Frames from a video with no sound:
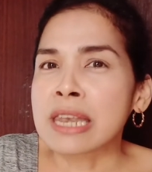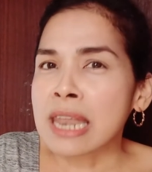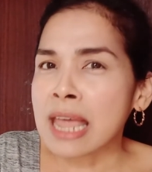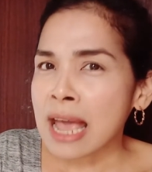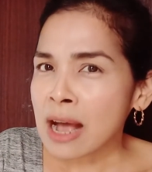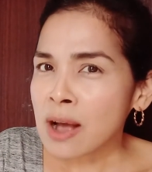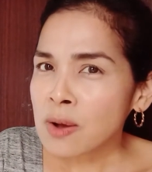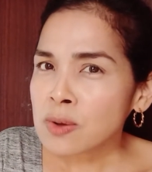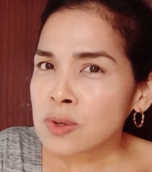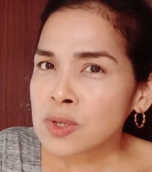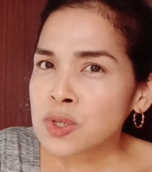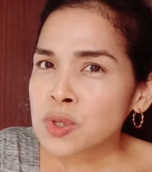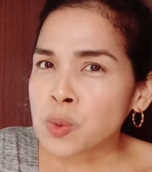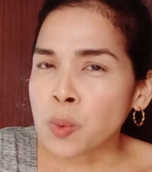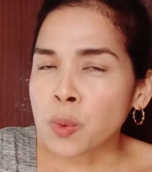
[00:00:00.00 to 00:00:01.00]

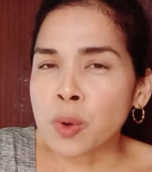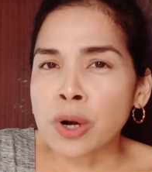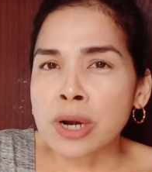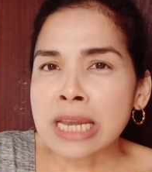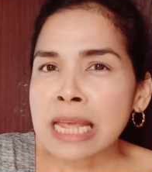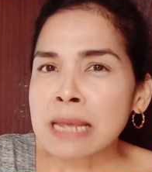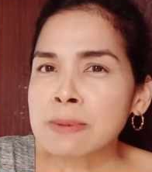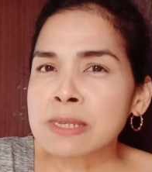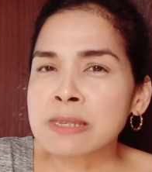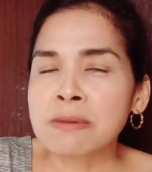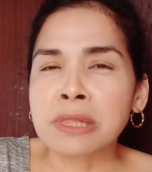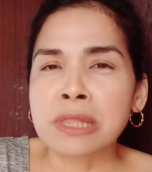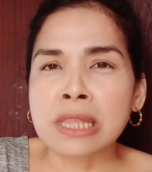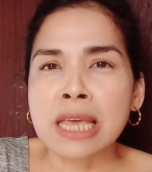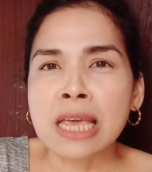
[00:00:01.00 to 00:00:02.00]
nouns or names of
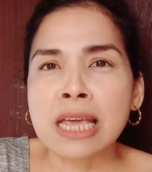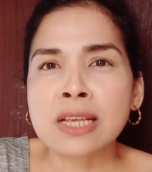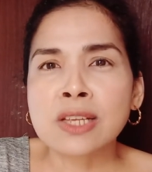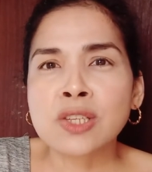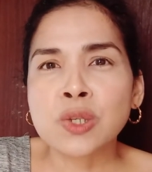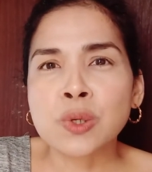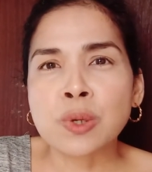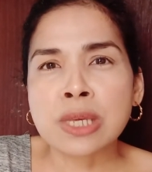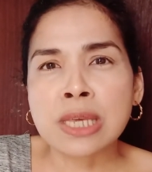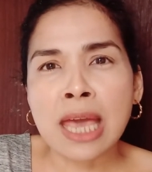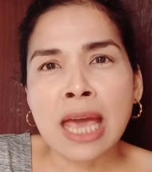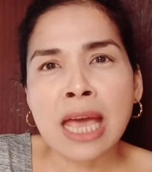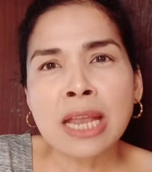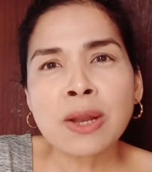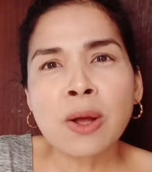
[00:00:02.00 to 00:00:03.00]
things, you
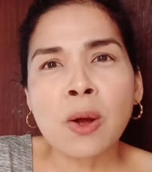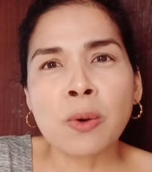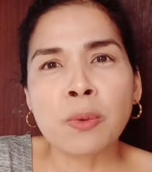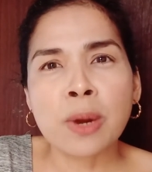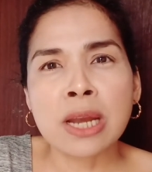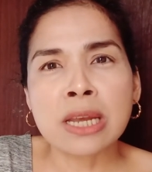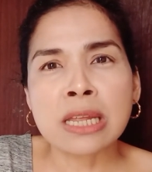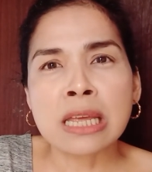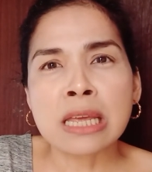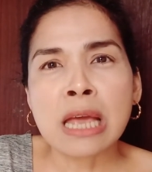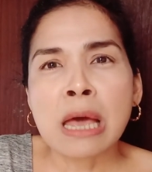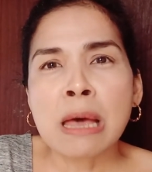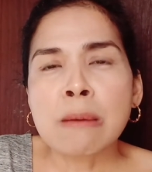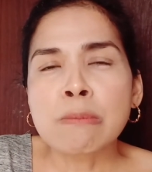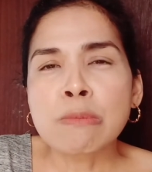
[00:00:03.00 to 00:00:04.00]
can already
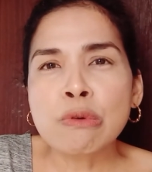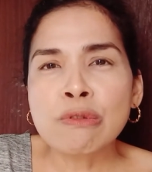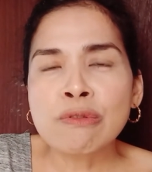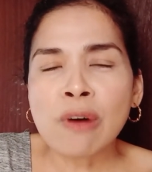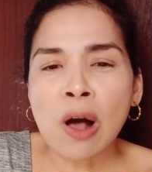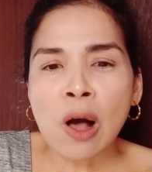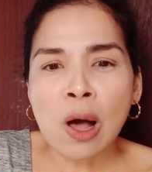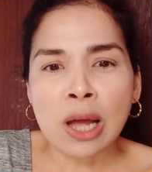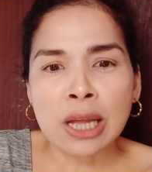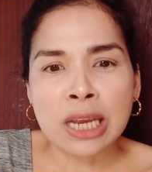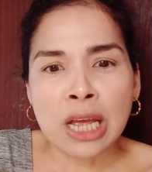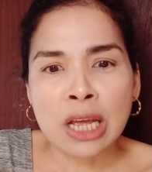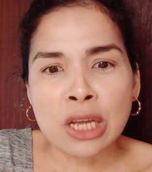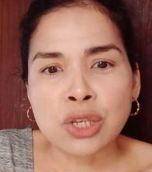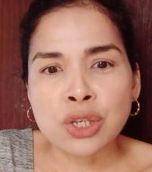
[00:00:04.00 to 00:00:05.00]
move on
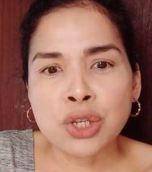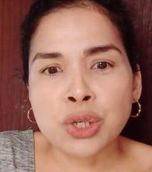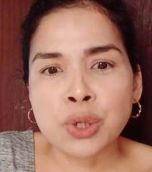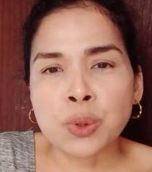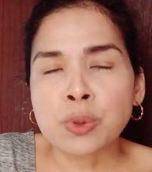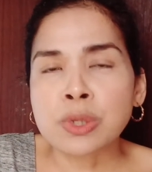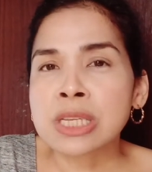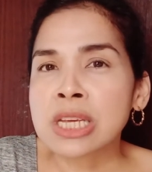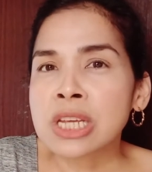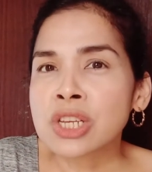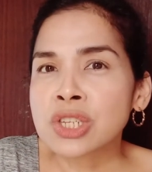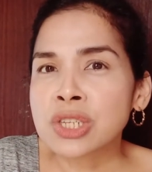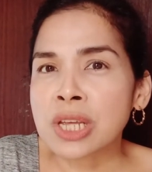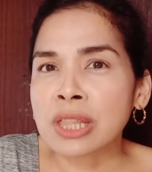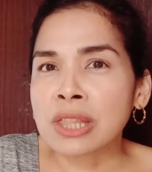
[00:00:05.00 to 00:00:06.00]
to
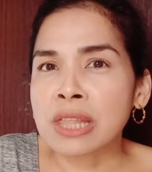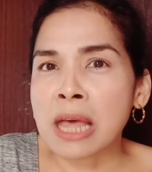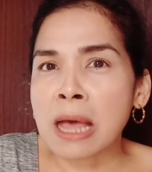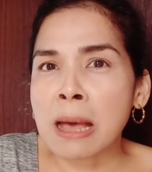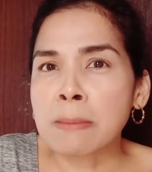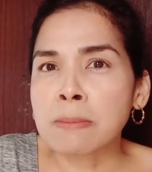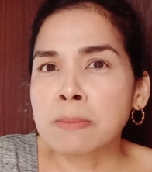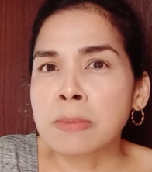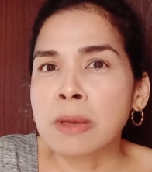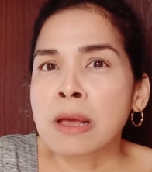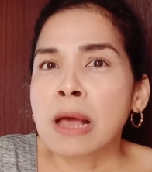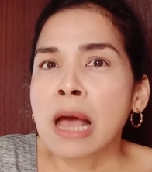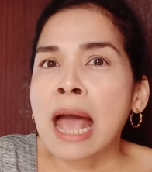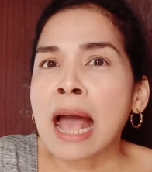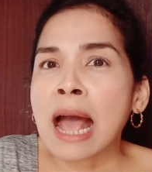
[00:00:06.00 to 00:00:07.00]
teaching them
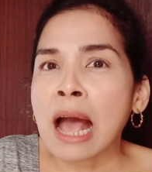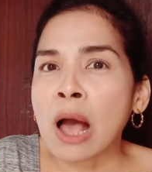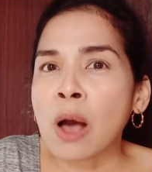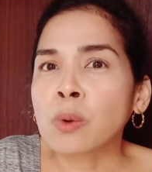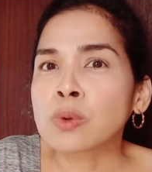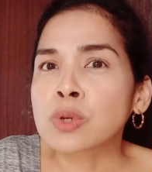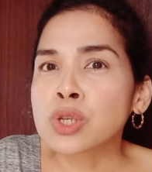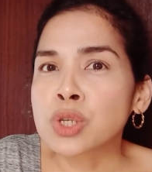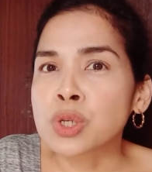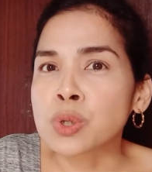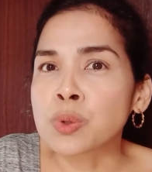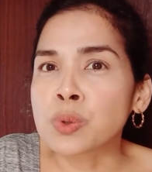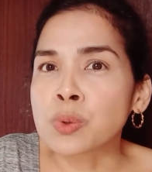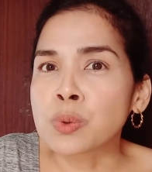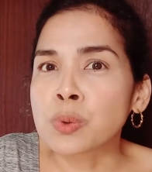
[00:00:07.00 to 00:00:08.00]
how
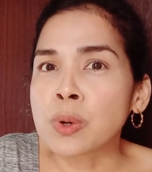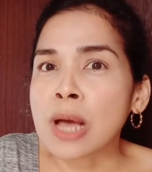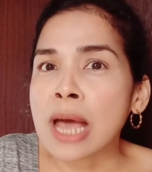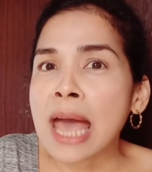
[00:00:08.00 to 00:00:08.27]
to